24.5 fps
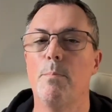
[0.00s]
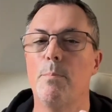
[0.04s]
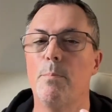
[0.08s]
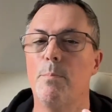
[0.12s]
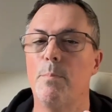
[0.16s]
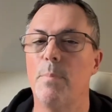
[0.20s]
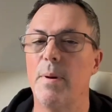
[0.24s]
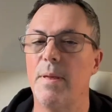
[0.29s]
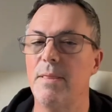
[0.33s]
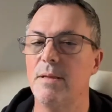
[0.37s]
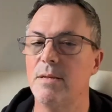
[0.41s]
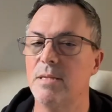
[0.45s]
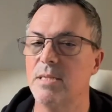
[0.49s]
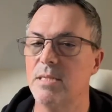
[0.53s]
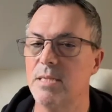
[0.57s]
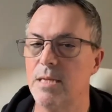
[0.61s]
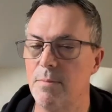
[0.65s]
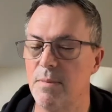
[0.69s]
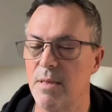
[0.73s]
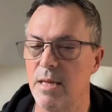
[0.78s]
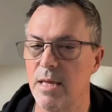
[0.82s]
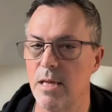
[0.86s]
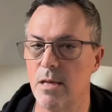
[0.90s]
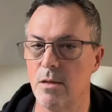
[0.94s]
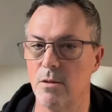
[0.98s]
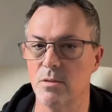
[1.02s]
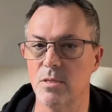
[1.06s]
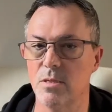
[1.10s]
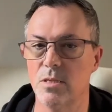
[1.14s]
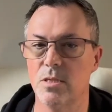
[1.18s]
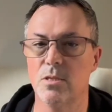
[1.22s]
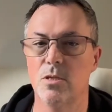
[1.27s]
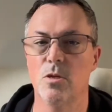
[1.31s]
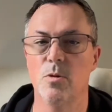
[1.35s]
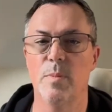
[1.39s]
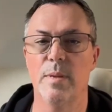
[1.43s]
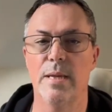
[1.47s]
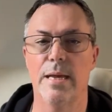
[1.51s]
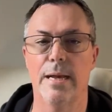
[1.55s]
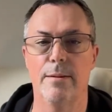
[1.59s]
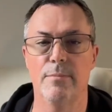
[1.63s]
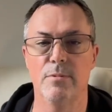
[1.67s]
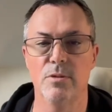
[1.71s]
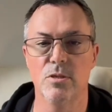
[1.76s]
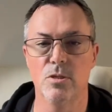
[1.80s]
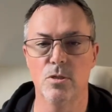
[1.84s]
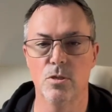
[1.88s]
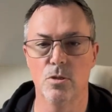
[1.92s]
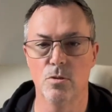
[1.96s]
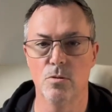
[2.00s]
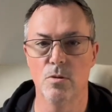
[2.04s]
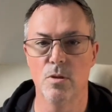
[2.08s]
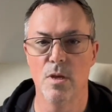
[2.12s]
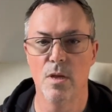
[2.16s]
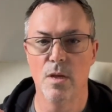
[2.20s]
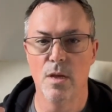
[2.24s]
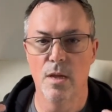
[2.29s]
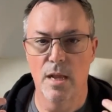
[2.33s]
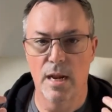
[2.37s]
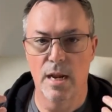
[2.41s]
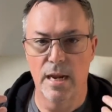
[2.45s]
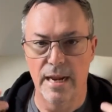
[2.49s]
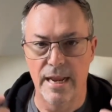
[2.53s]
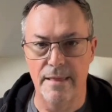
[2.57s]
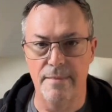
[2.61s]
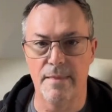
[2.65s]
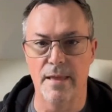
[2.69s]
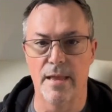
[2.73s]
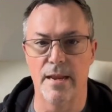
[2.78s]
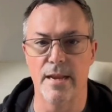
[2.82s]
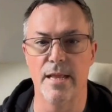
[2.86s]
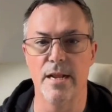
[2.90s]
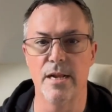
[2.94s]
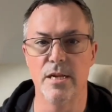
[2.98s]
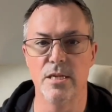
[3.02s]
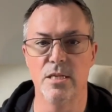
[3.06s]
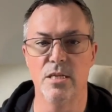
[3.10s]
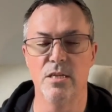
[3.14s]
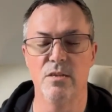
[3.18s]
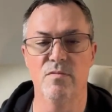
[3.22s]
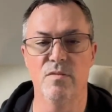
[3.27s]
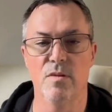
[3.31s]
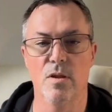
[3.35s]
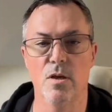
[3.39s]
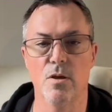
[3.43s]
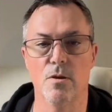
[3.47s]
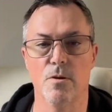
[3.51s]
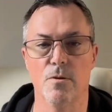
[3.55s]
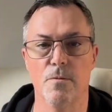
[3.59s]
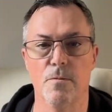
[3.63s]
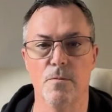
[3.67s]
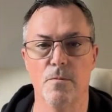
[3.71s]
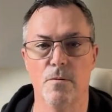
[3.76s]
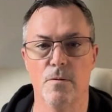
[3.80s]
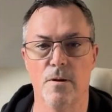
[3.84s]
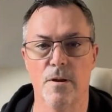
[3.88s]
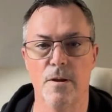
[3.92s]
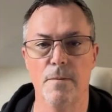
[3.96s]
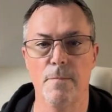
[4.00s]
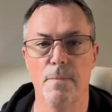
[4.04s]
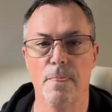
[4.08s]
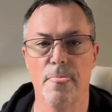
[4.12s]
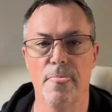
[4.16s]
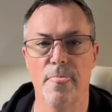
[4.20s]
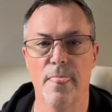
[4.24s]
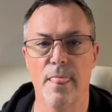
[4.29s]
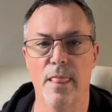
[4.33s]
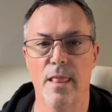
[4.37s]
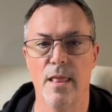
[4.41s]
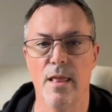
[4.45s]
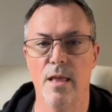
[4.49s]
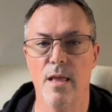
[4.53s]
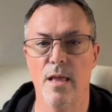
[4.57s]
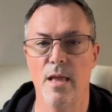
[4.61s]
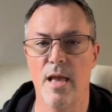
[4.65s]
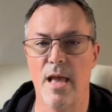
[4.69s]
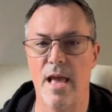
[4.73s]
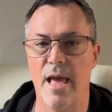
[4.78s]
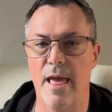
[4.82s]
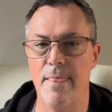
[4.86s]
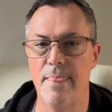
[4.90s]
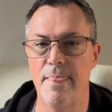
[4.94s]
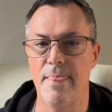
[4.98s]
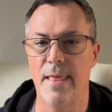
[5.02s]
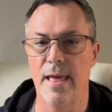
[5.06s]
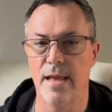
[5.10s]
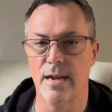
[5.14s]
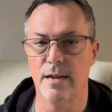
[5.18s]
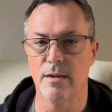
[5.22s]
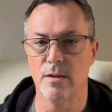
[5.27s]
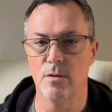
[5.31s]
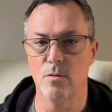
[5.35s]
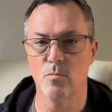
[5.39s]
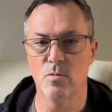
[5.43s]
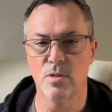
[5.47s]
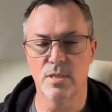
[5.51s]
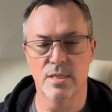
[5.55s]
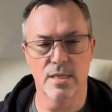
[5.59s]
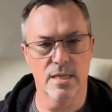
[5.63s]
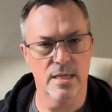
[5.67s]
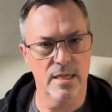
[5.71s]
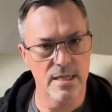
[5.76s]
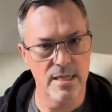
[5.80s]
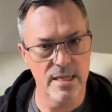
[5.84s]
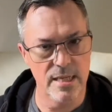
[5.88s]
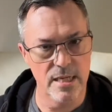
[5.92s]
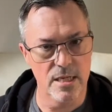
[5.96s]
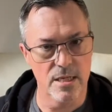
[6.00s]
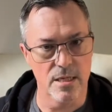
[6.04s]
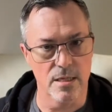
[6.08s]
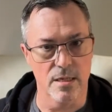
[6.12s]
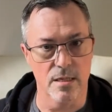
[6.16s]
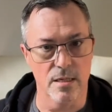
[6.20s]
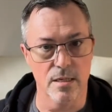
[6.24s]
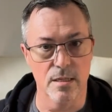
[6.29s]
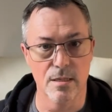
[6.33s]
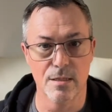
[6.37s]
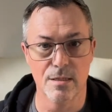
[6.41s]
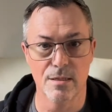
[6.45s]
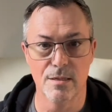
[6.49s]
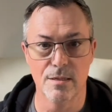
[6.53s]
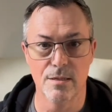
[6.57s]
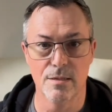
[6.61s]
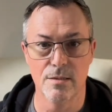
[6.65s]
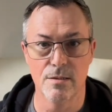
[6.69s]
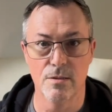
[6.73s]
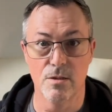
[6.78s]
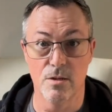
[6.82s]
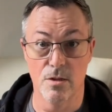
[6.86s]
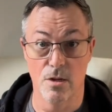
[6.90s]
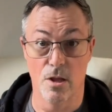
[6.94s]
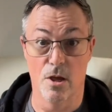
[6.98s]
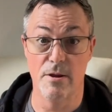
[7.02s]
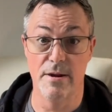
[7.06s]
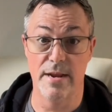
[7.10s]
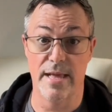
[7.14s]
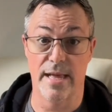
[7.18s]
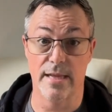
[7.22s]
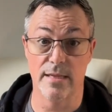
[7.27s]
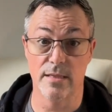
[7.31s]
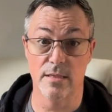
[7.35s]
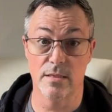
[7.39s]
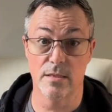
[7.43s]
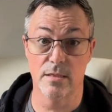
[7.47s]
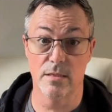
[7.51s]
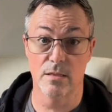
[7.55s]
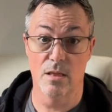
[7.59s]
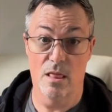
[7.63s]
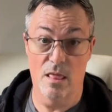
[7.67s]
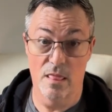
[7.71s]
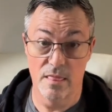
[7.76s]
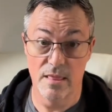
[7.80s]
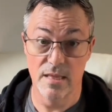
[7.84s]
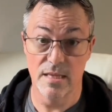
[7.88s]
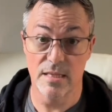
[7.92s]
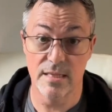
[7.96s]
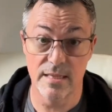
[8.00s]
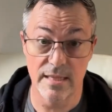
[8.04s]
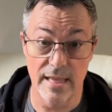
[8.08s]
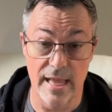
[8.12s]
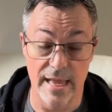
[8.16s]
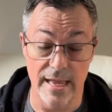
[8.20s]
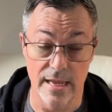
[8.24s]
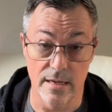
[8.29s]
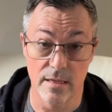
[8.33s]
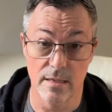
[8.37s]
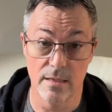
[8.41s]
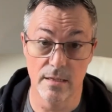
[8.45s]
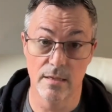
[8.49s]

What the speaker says: but there's something else to be able to let that energy flow, right? And that was a condition known as the state,